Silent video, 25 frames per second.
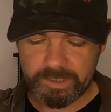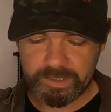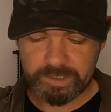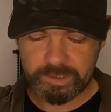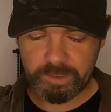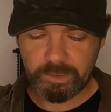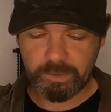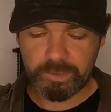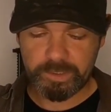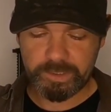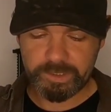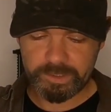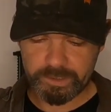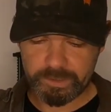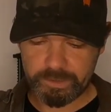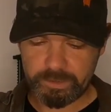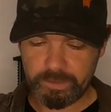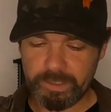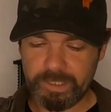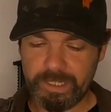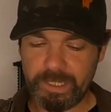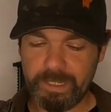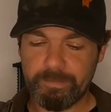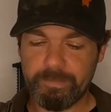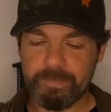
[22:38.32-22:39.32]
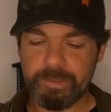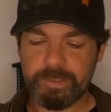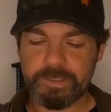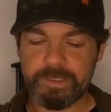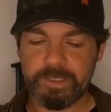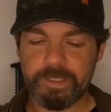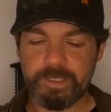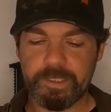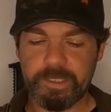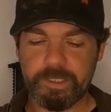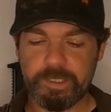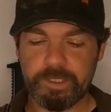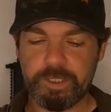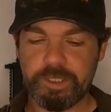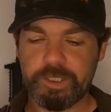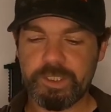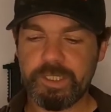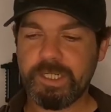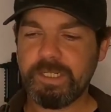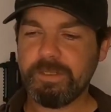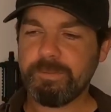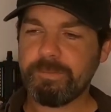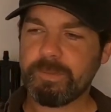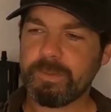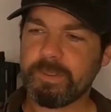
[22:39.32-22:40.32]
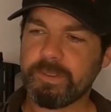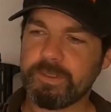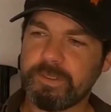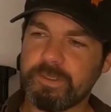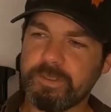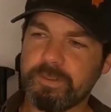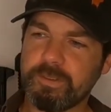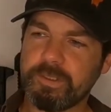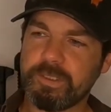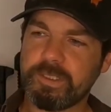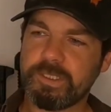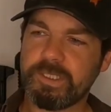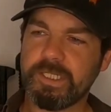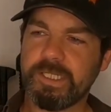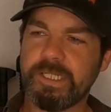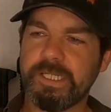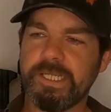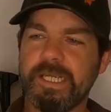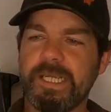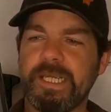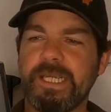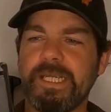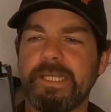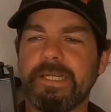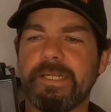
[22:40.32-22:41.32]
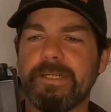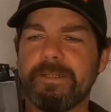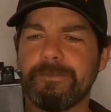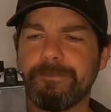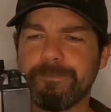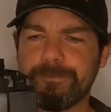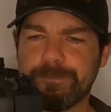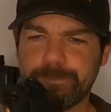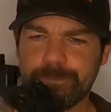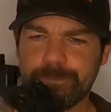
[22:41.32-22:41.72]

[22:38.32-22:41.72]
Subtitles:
size and diameter and shape, as you can see here.